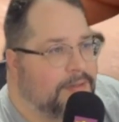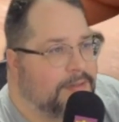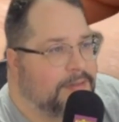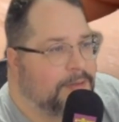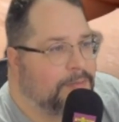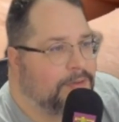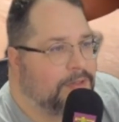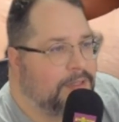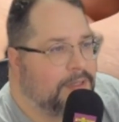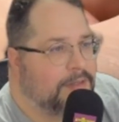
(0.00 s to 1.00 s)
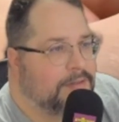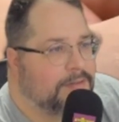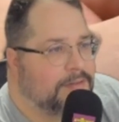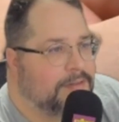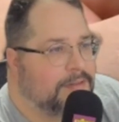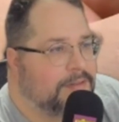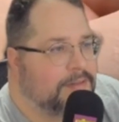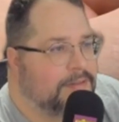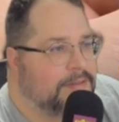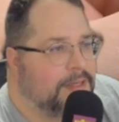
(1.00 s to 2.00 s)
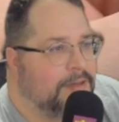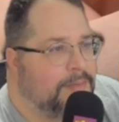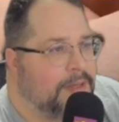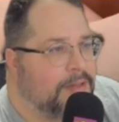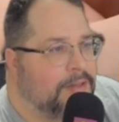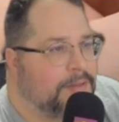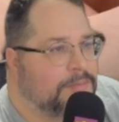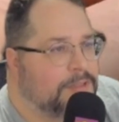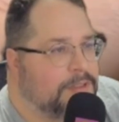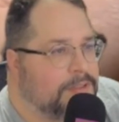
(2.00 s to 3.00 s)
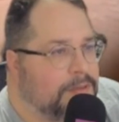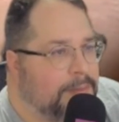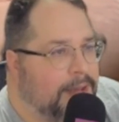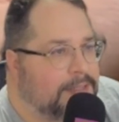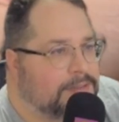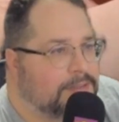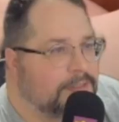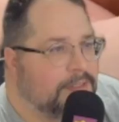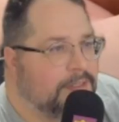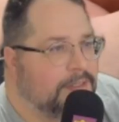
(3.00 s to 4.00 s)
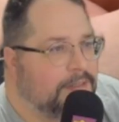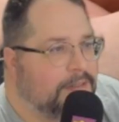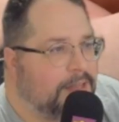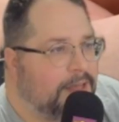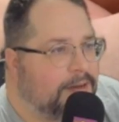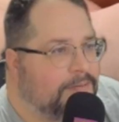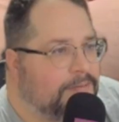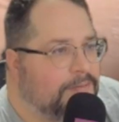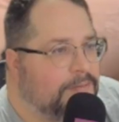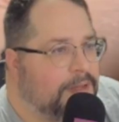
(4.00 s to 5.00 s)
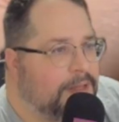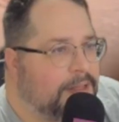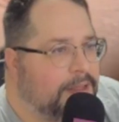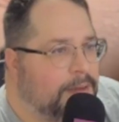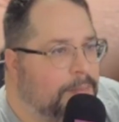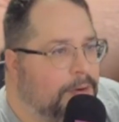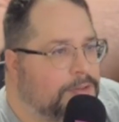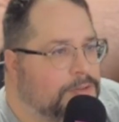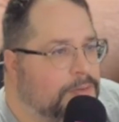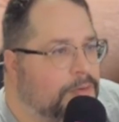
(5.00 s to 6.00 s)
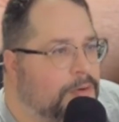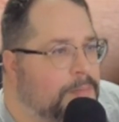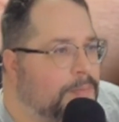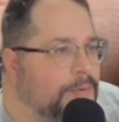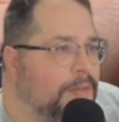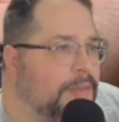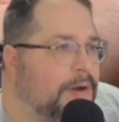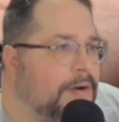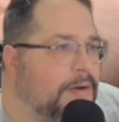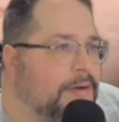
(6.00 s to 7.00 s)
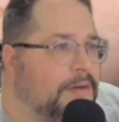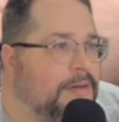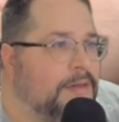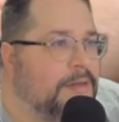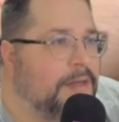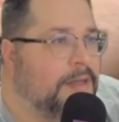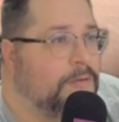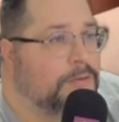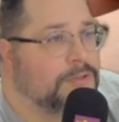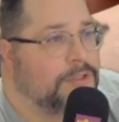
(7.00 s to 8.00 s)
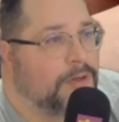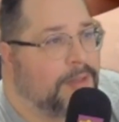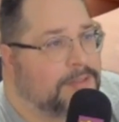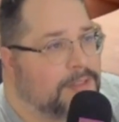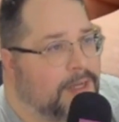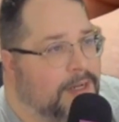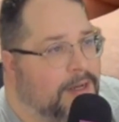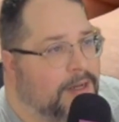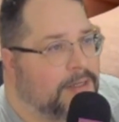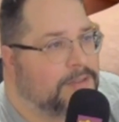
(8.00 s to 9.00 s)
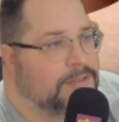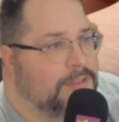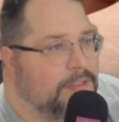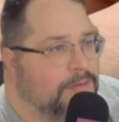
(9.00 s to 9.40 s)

they give me a glimpse into the past. Look at that. We got like a partial crimp on there. And of course, that's an iconic scene